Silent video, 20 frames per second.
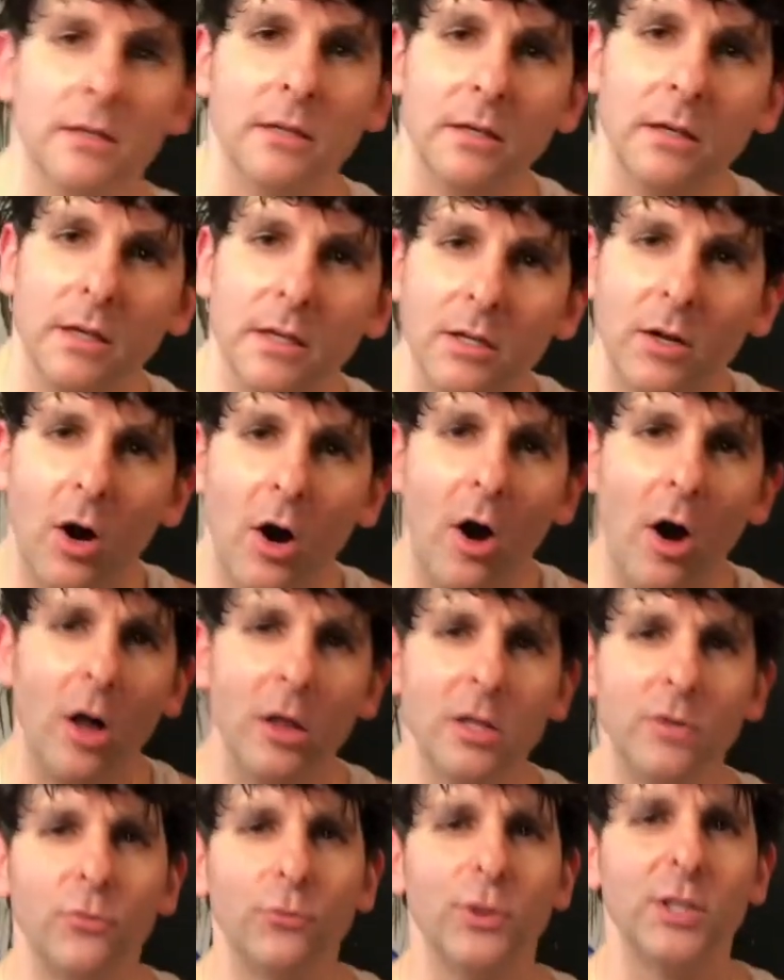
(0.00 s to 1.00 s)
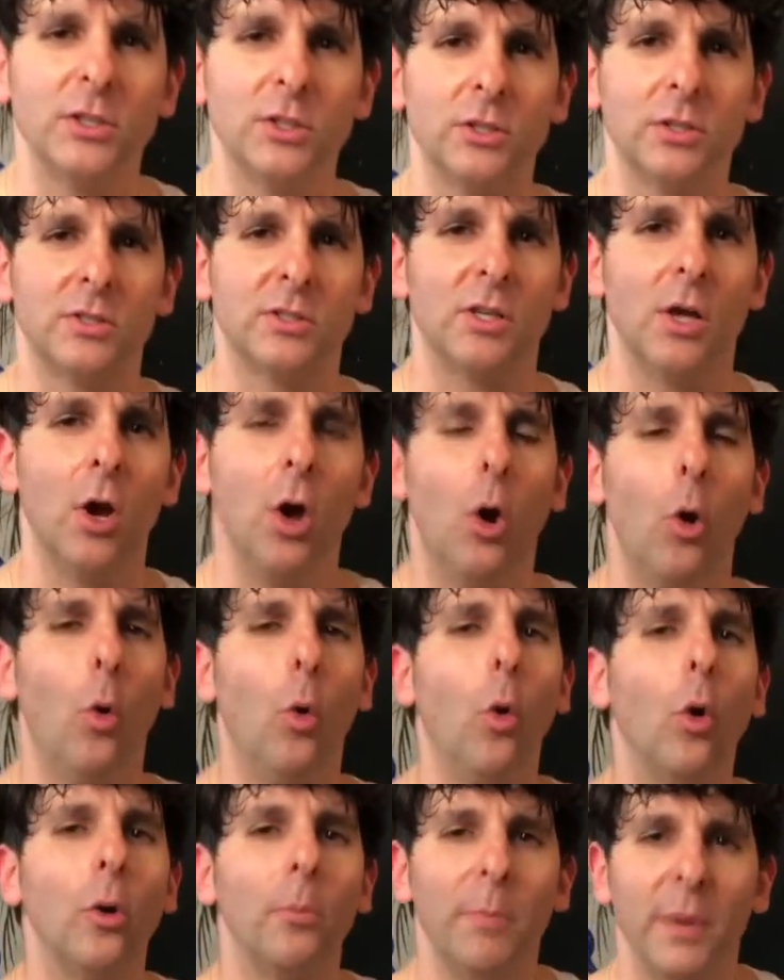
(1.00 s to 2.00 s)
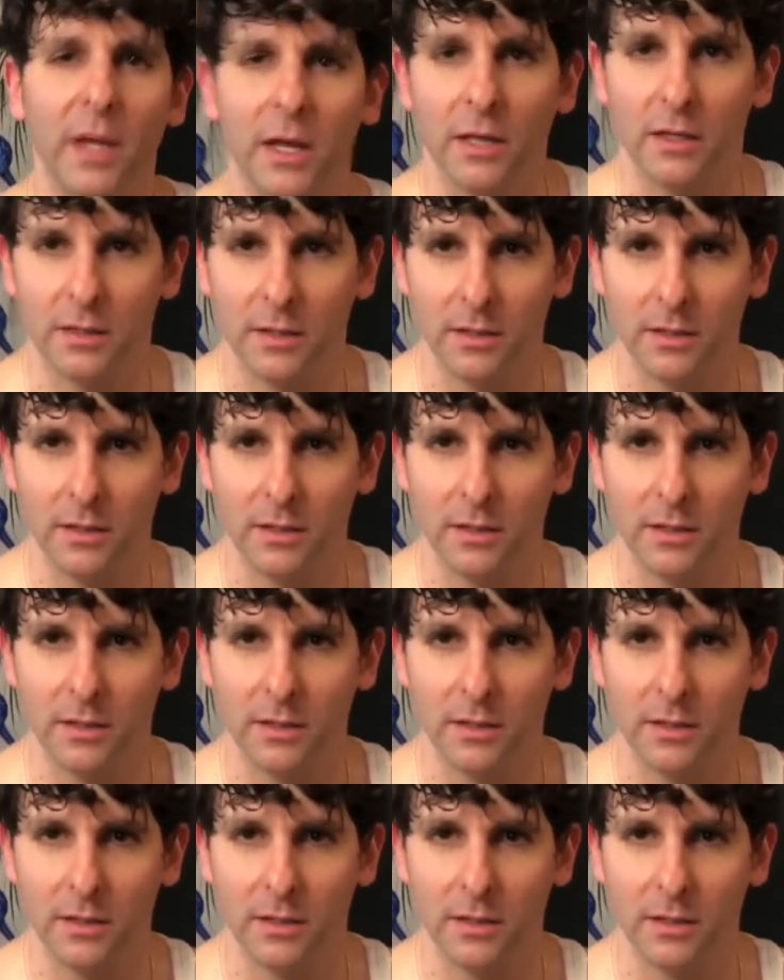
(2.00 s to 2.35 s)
And all of Richard's orbit.